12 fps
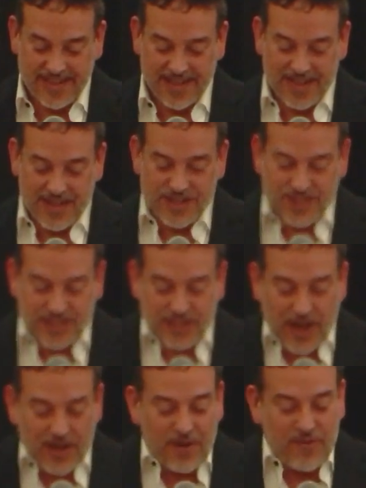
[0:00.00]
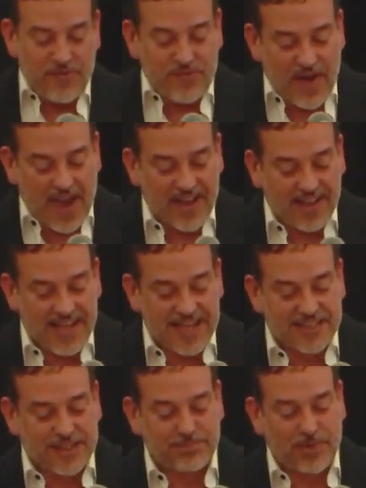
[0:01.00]
She's failing
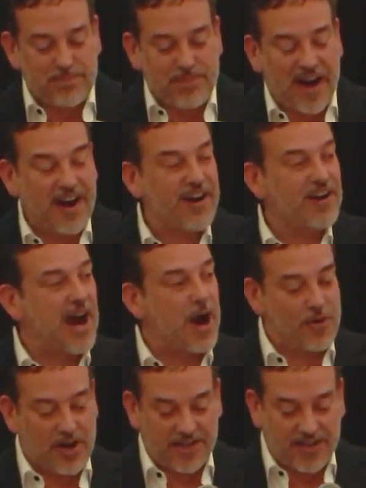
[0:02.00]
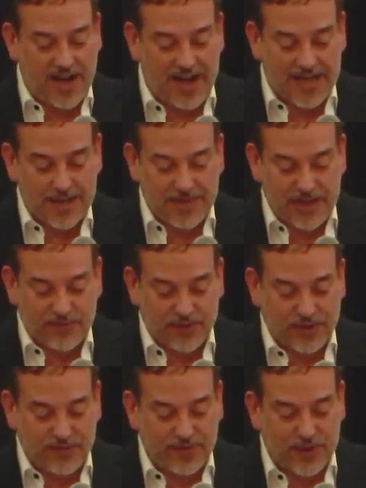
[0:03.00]
to prepare our economy for
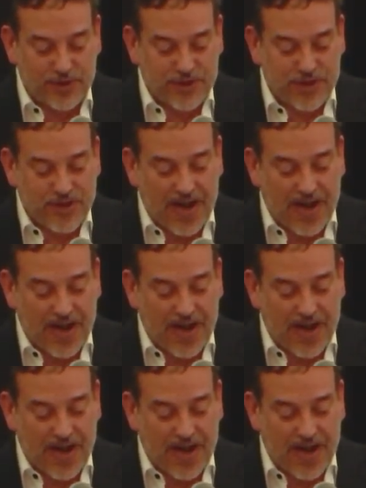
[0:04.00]
the future,